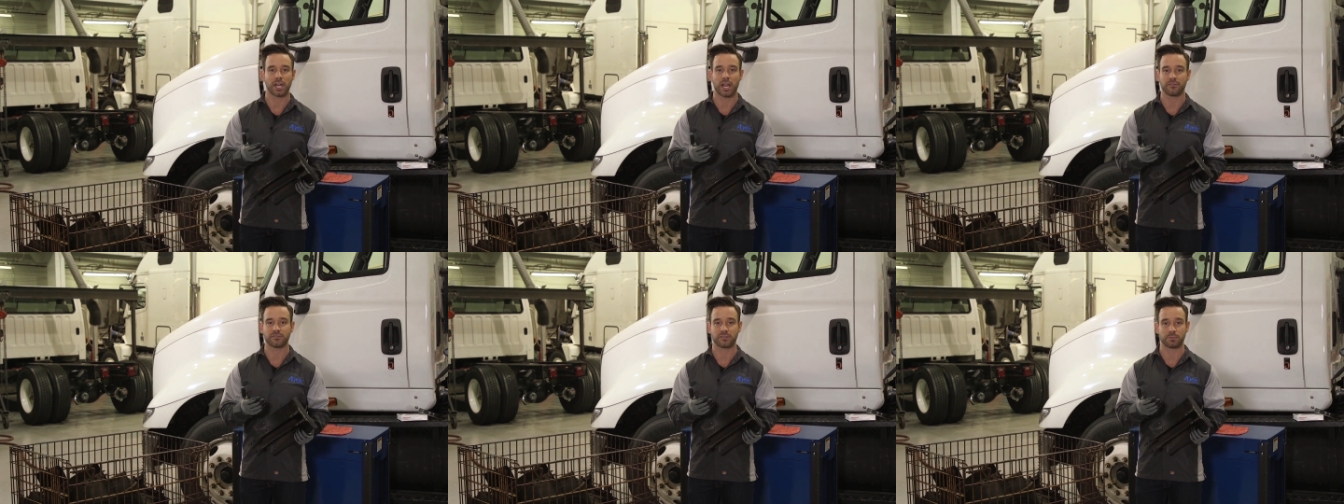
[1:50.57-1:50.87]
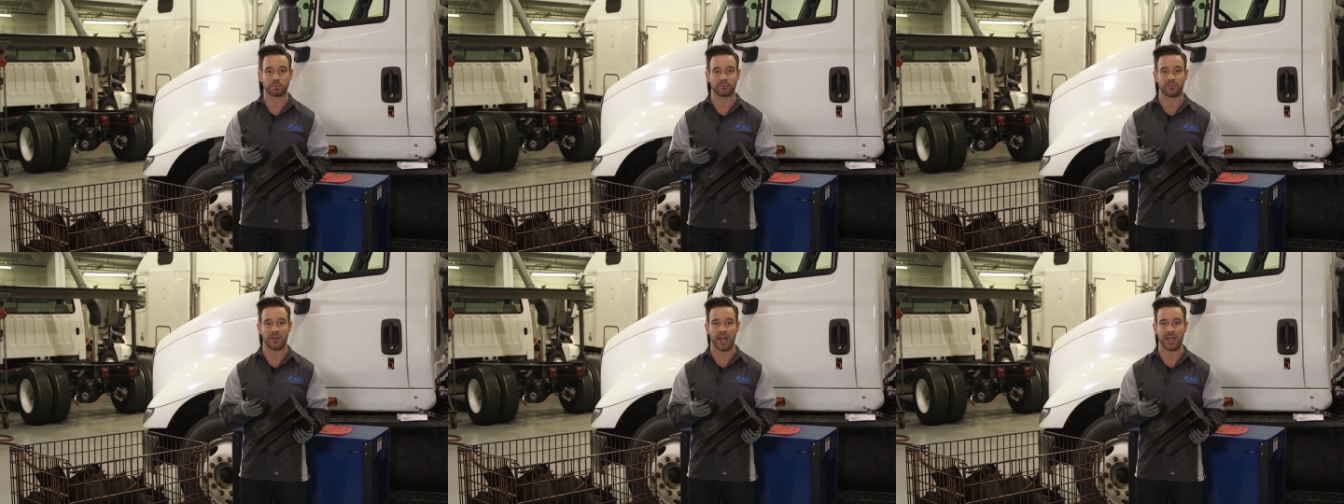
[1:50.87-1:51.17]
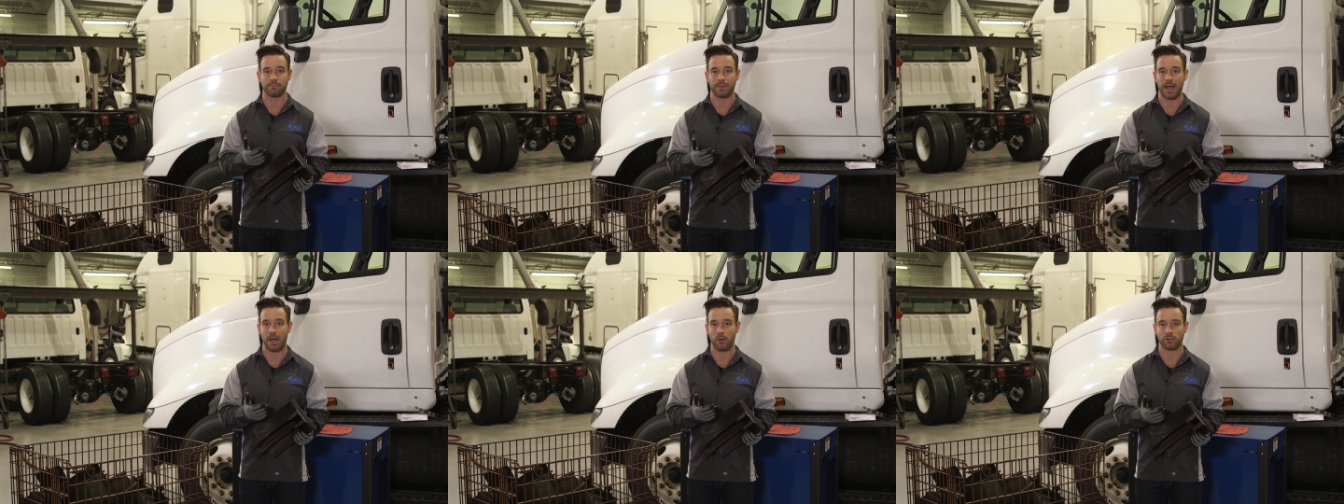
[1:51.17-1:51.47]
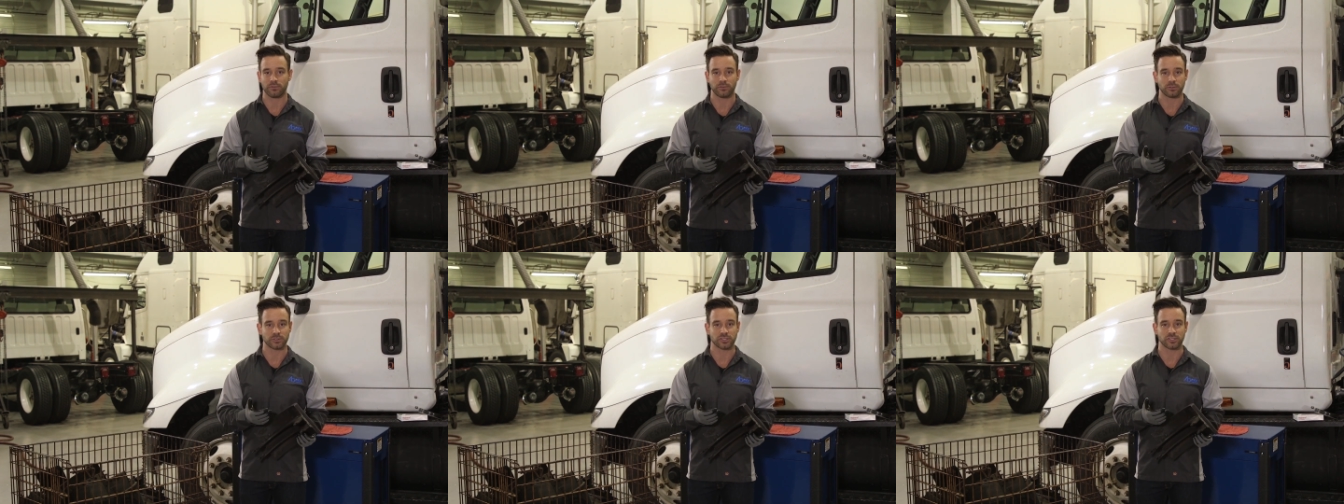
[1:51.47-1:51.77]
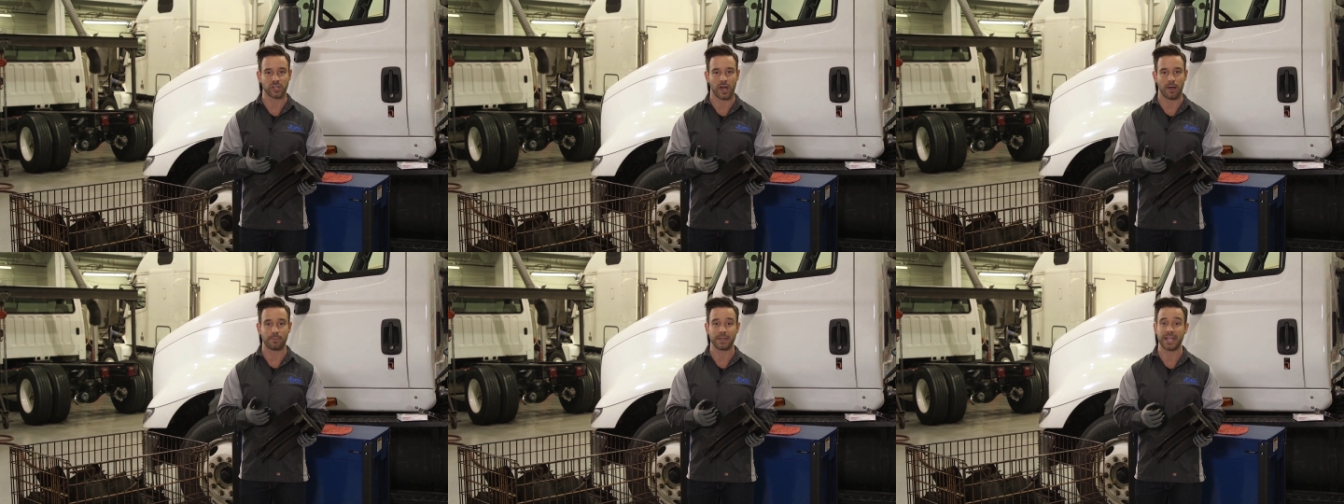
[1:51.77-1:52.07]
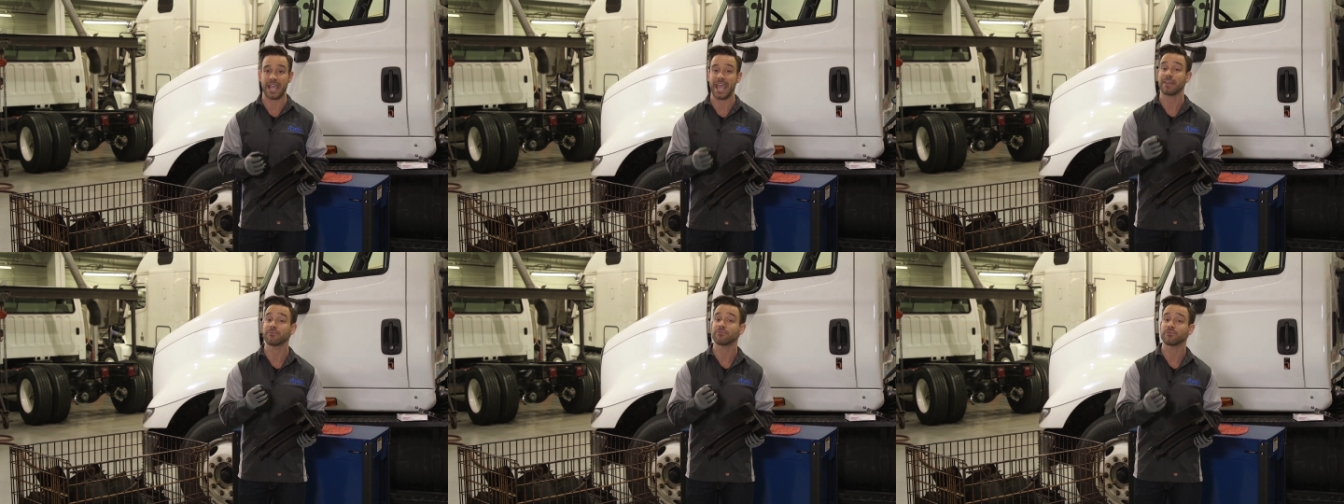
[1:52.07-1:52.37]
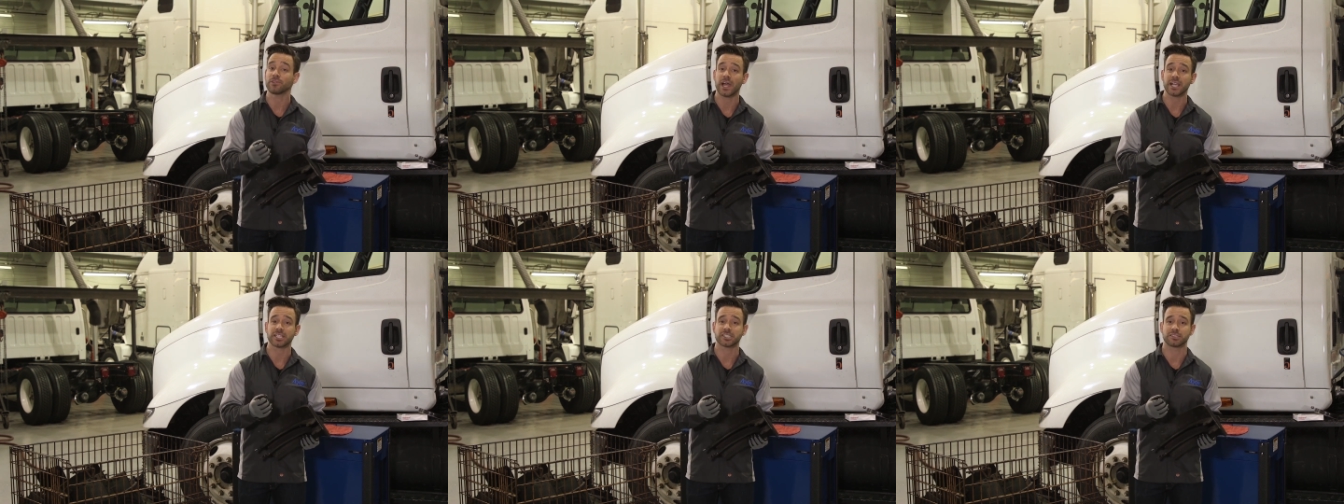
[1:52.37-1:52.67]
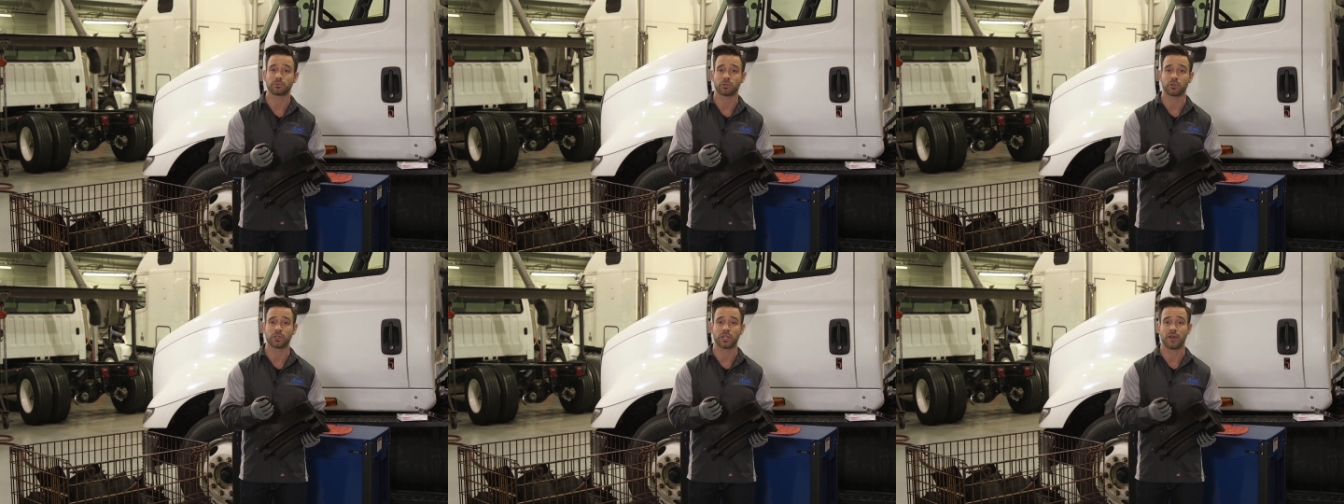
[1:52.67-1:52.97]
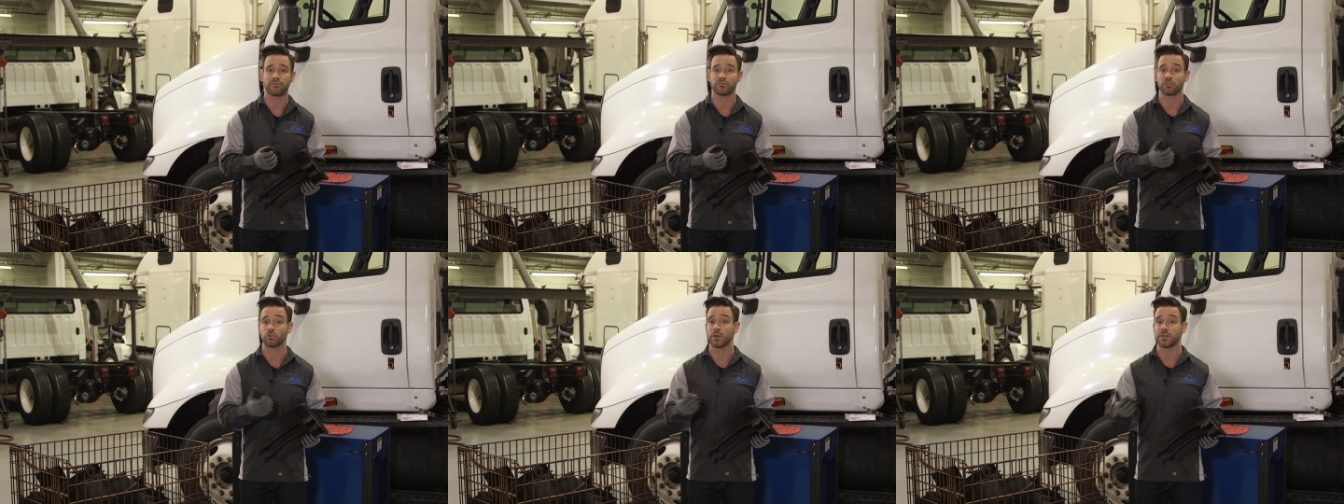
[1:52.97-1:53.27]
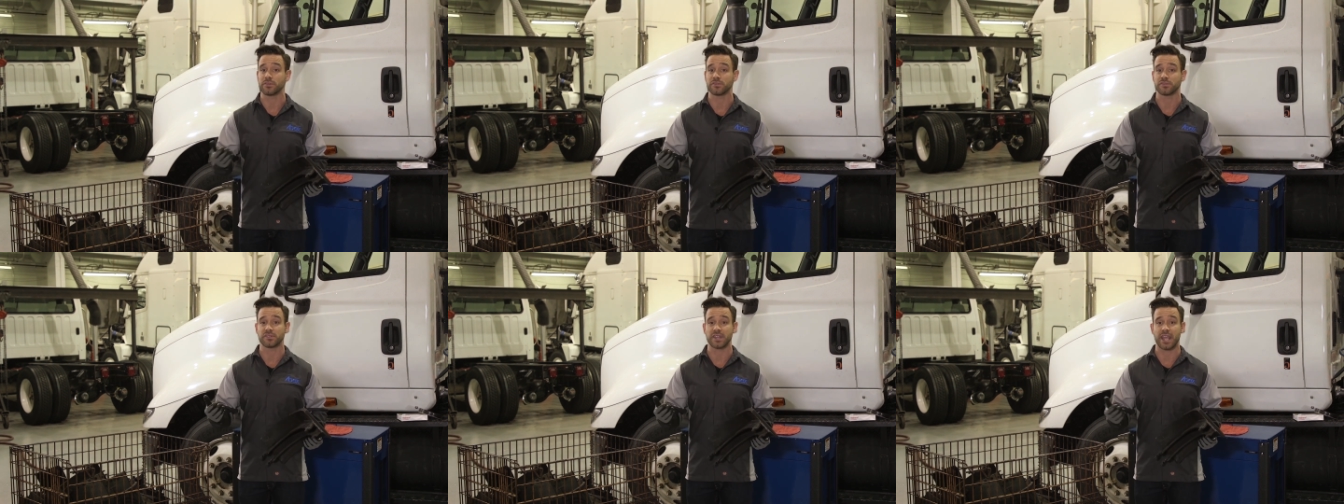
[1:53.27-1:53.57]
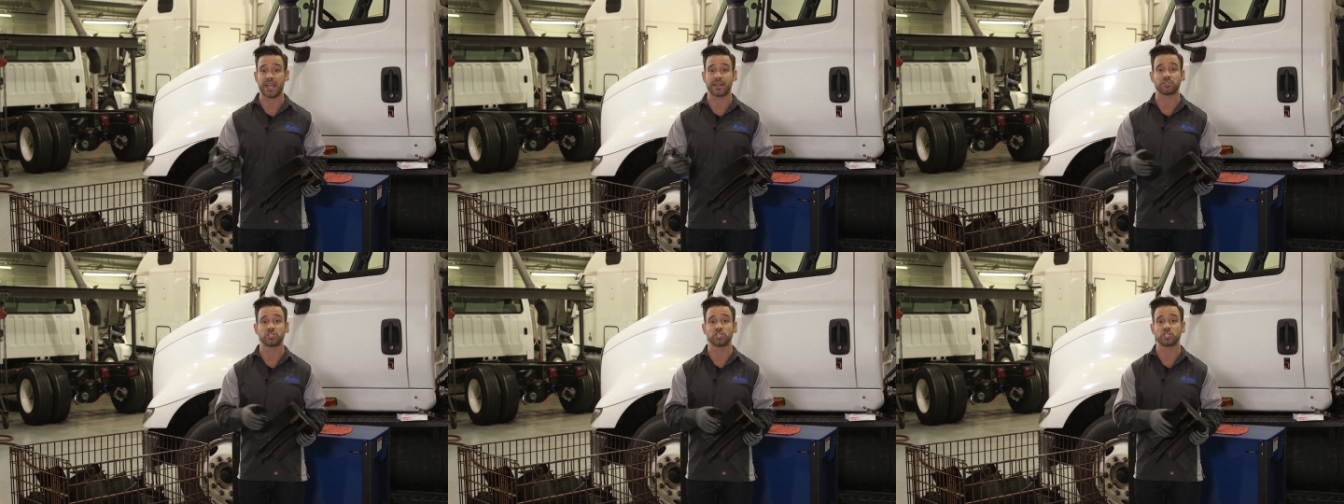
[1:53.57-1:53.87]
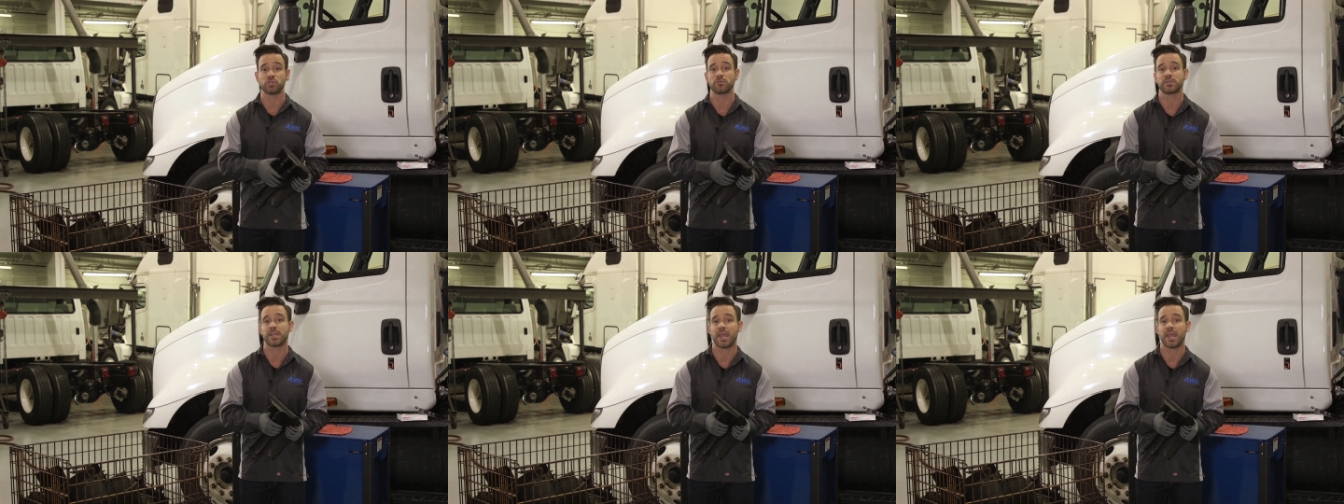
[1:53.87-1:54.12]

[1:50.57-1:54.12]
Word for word: enough to provide powerful stopping and flexible enough to withstand shoe